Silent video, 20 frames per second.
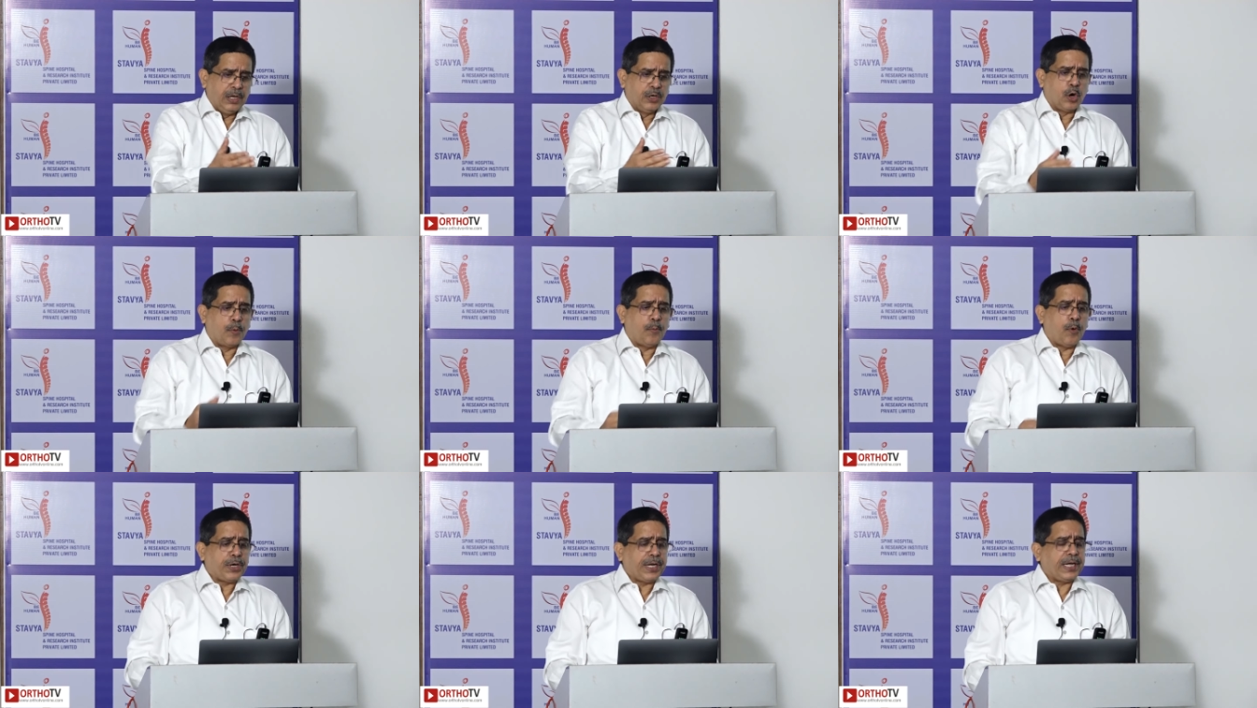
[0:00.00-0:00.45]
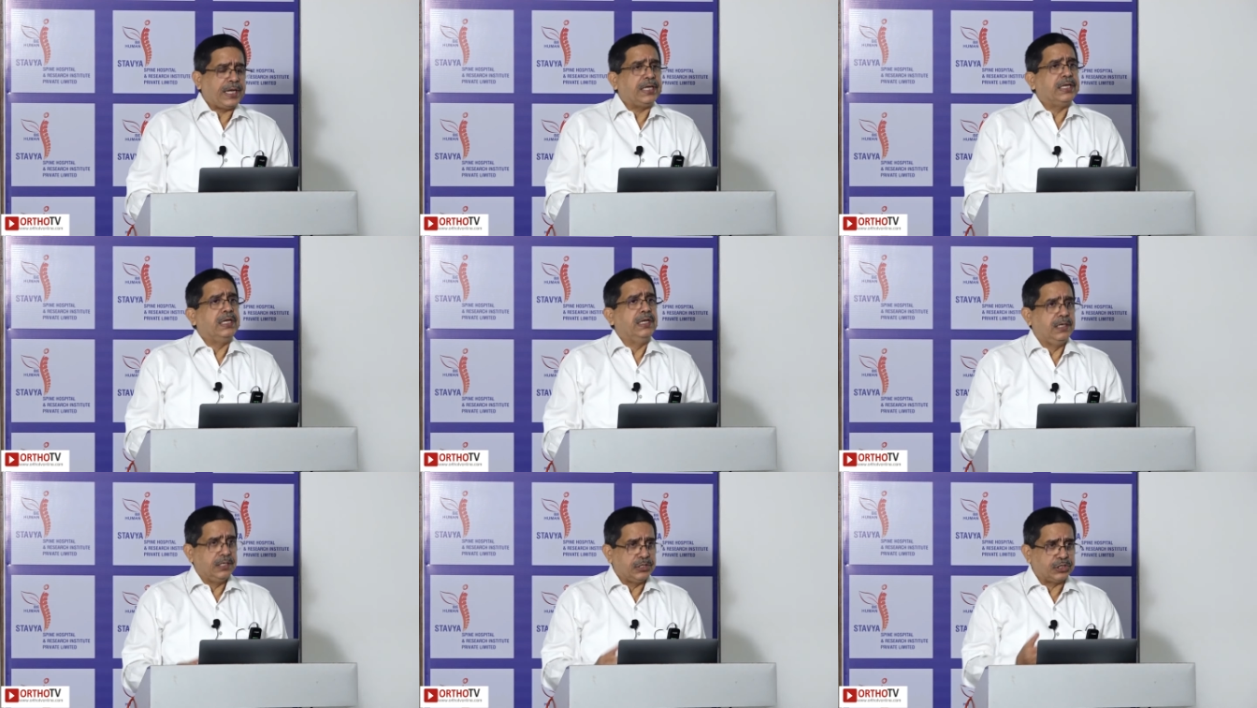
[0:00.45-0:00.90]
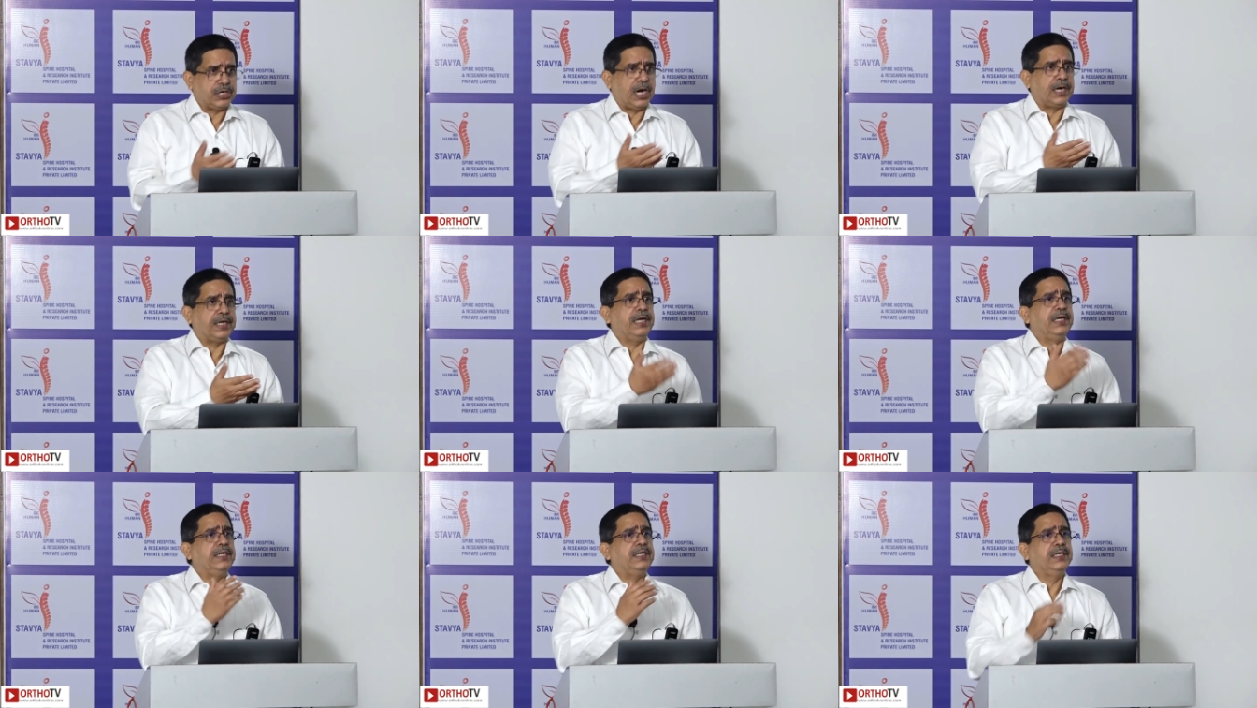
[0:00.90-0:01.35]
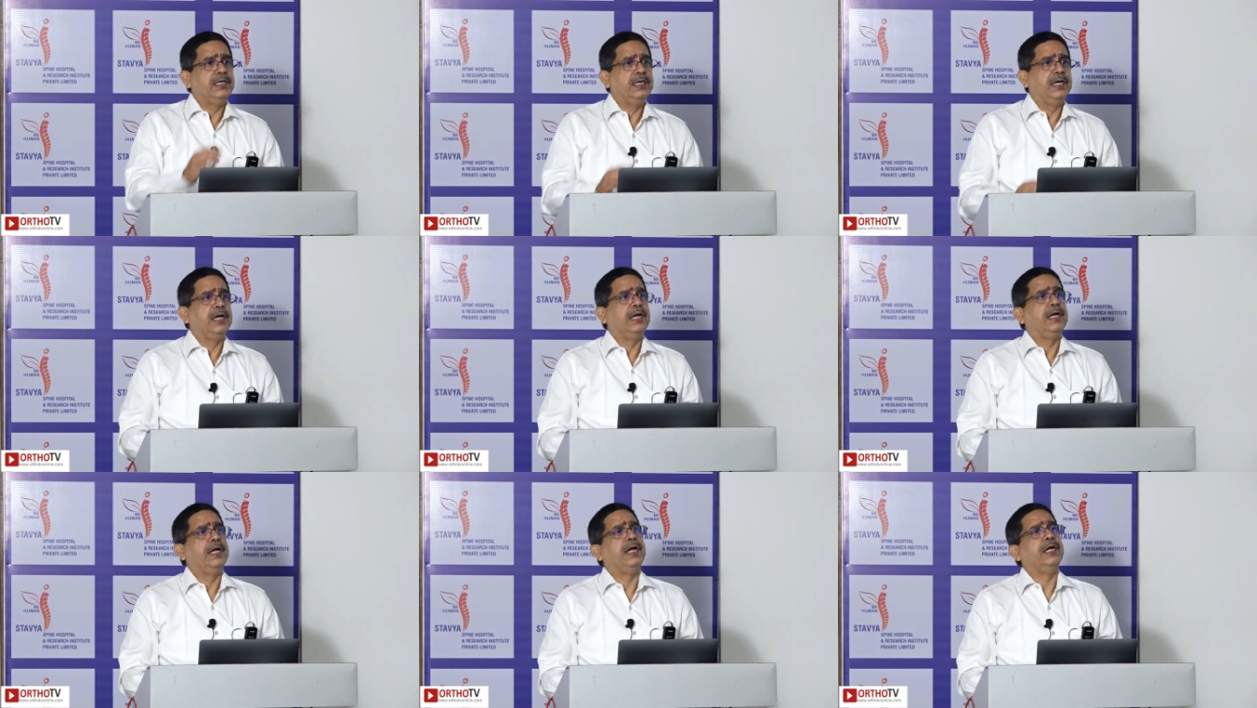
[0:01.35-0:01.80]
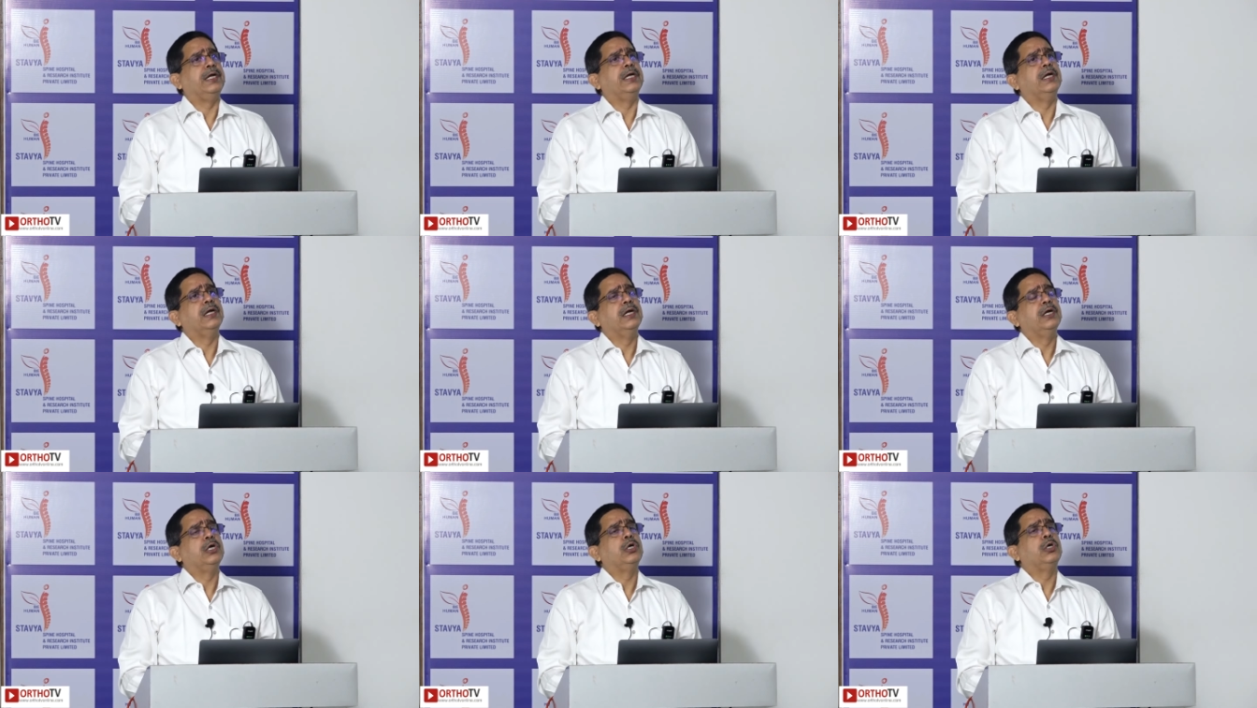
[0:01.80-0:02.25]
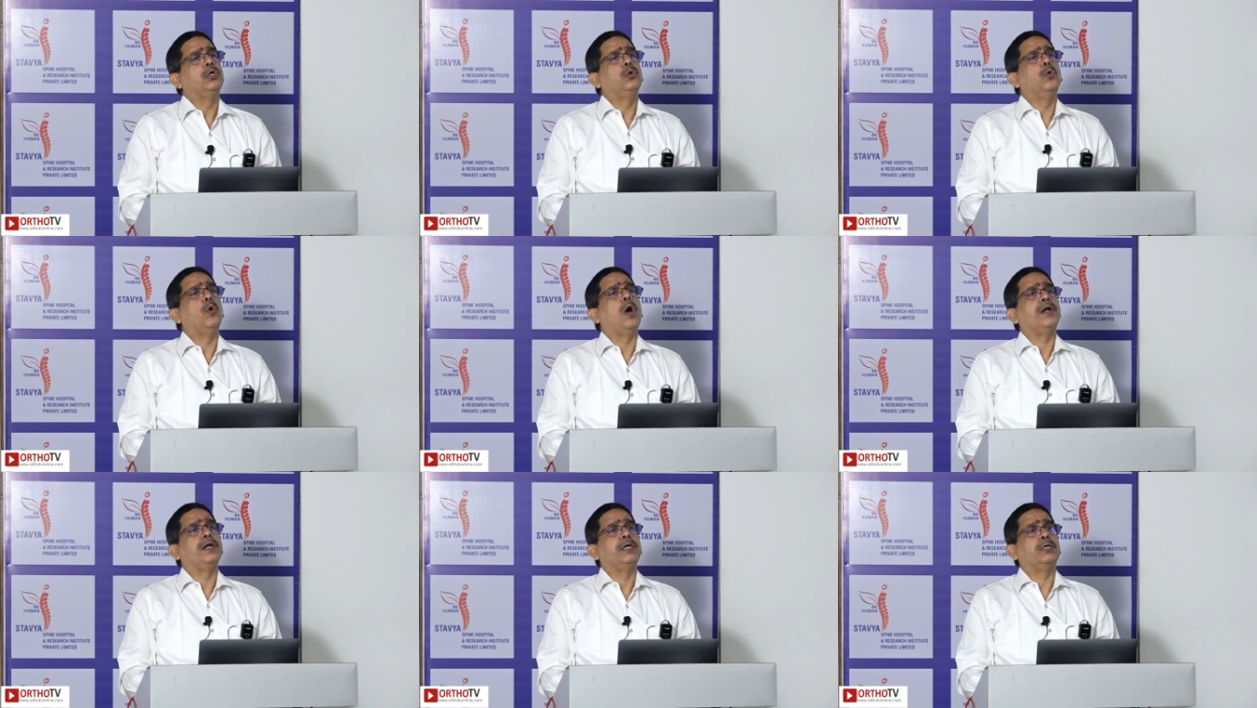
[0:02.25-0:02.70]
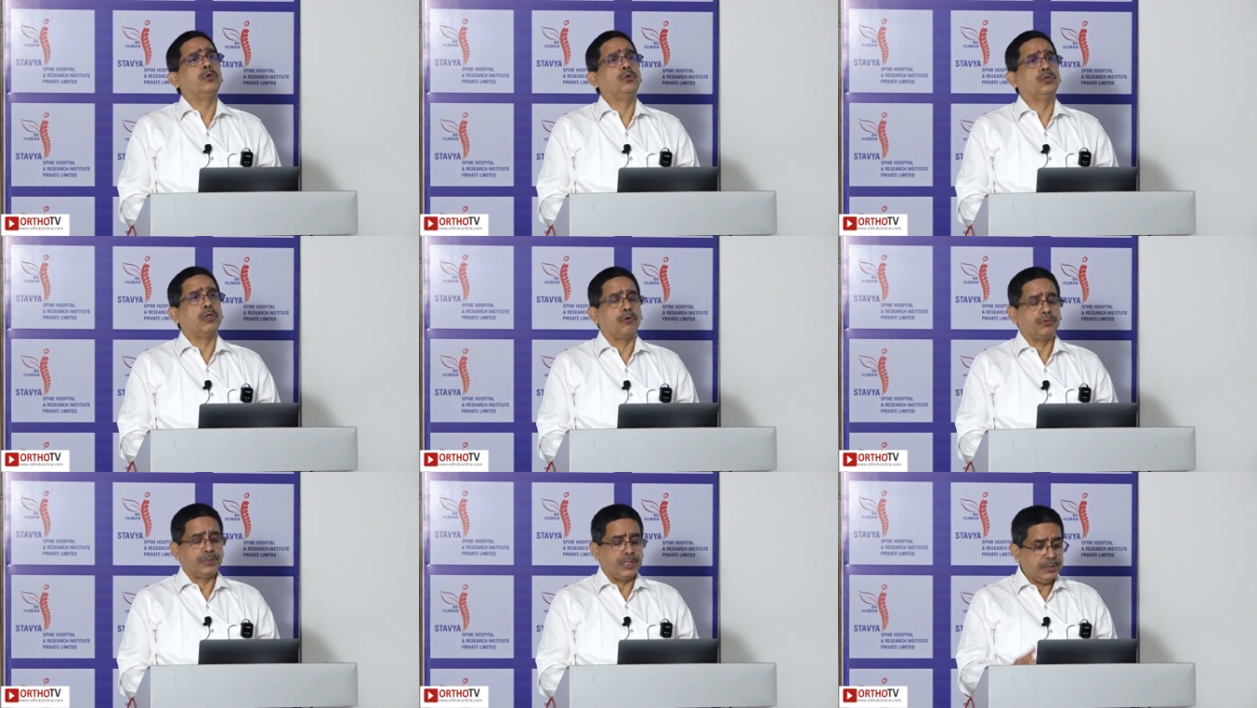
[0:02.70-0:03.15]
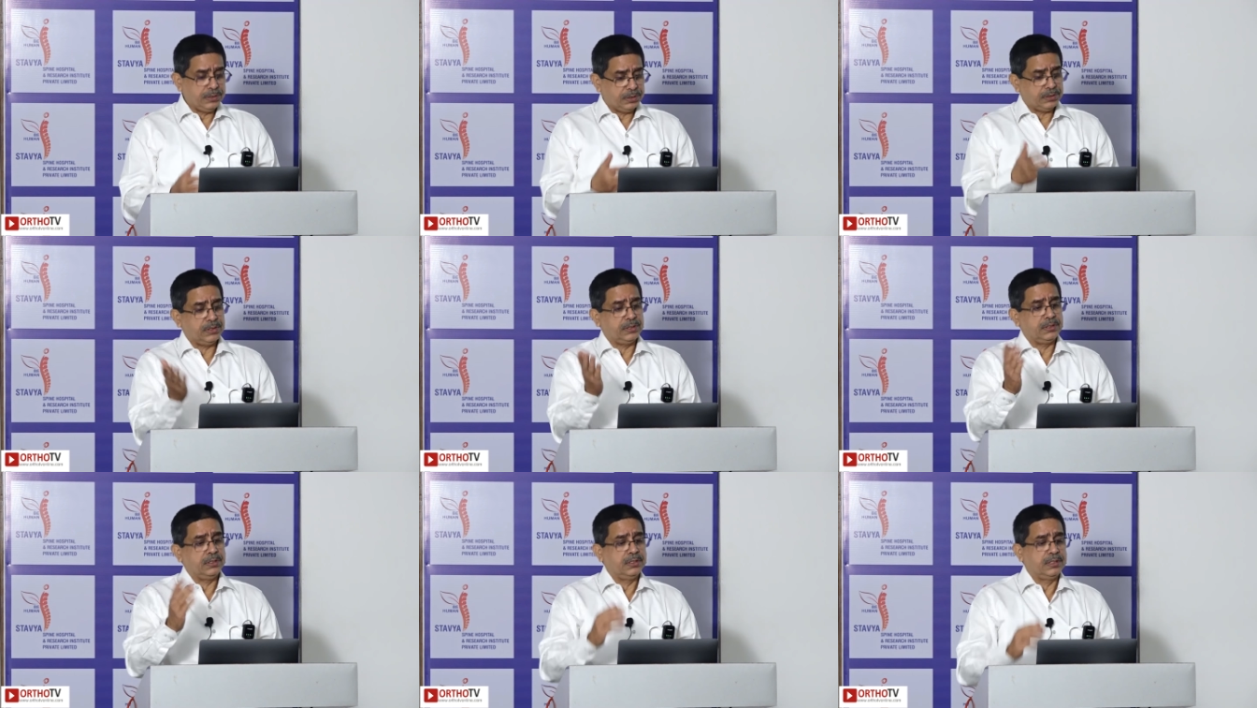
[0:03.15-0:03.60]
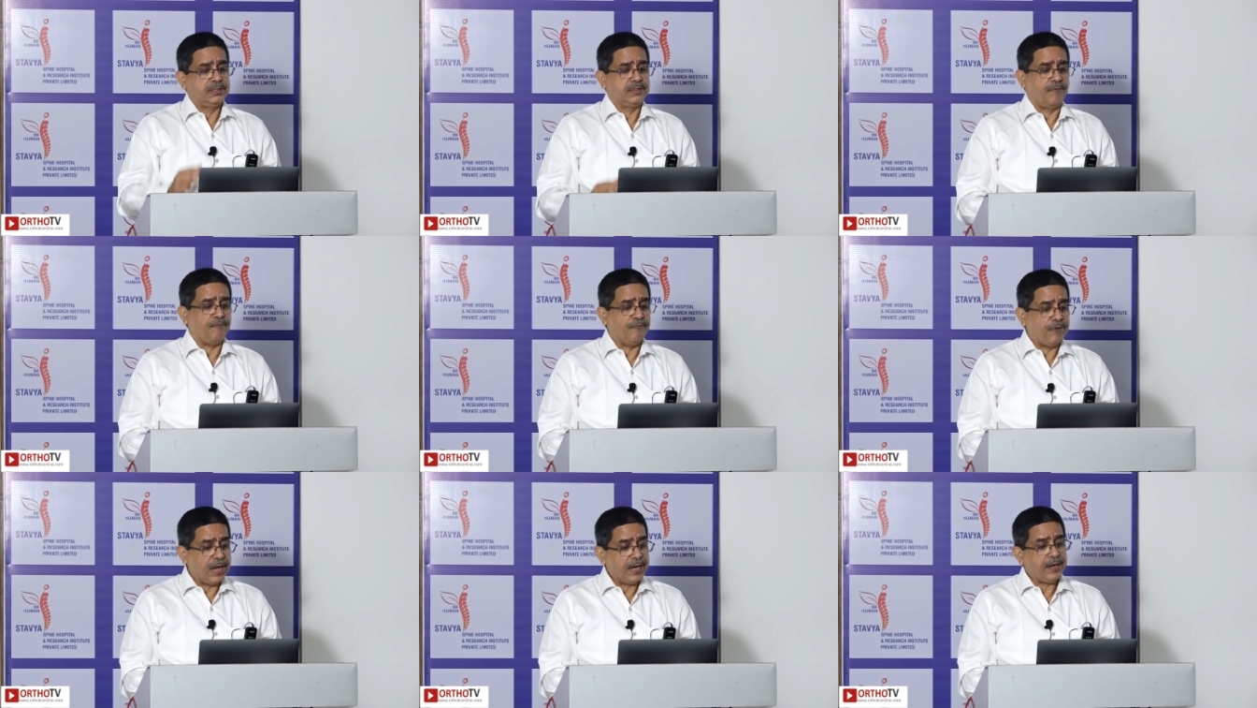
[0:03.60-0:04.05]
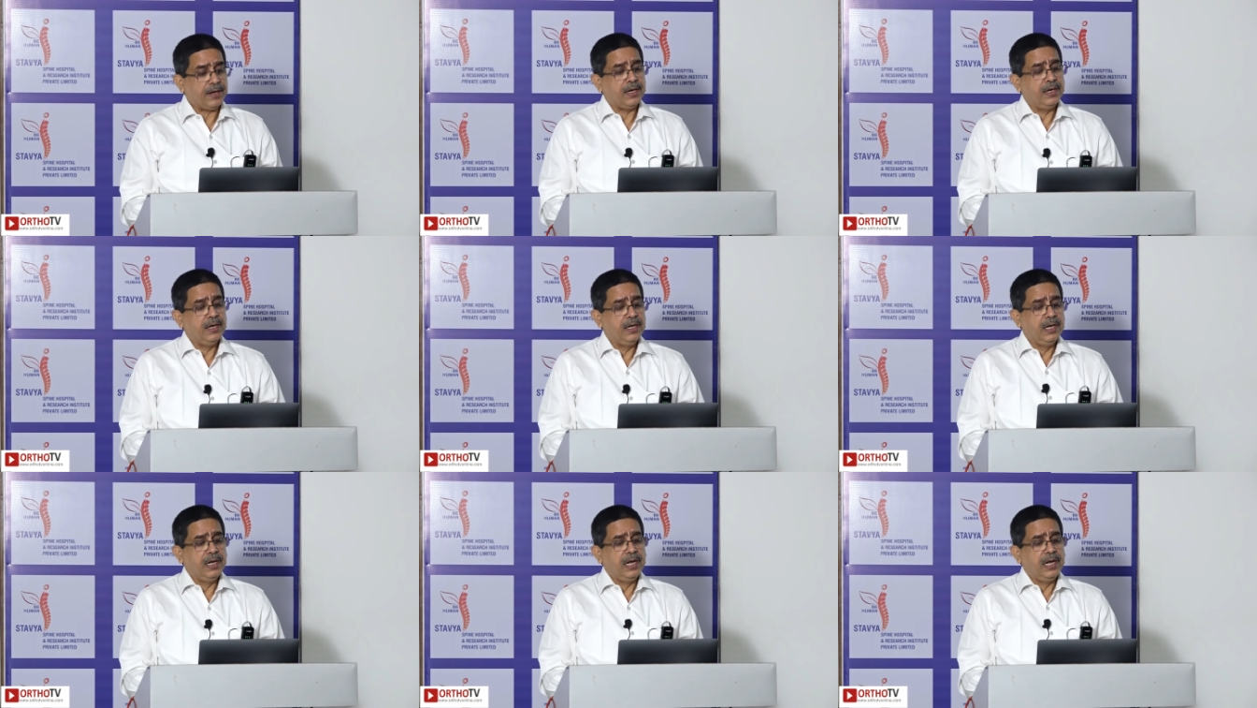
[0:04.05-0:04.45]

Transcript: robotic started in 2000s somewhere,